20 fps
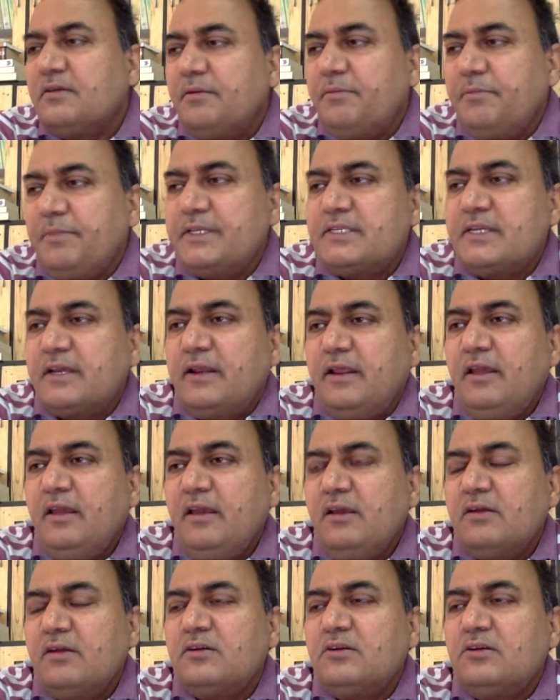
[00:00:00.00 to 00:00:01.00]
Basically,
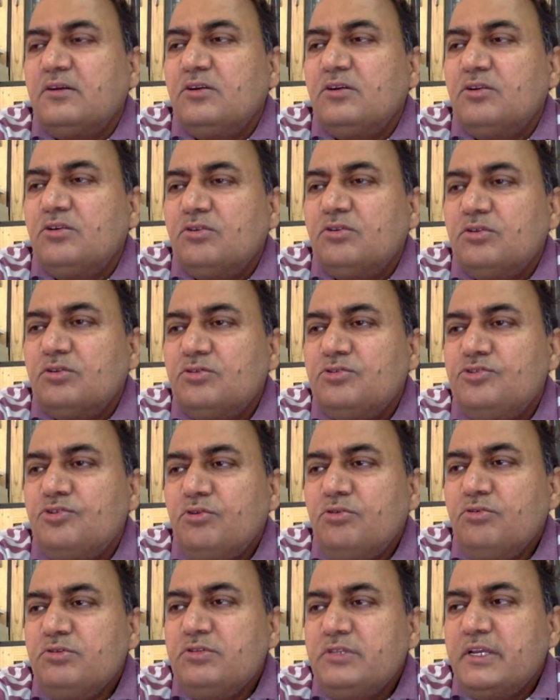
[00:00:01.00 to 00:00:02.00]

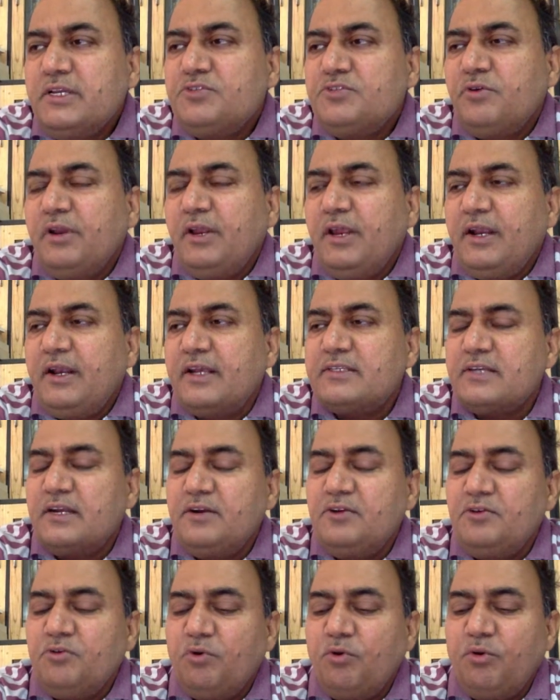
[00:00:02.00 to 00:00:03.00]
Jones actually
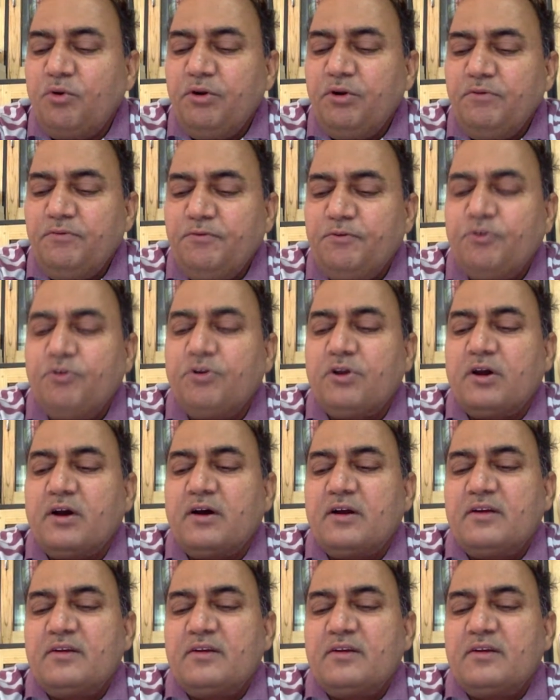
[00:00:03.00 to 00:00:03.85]
doesn't own Ford car.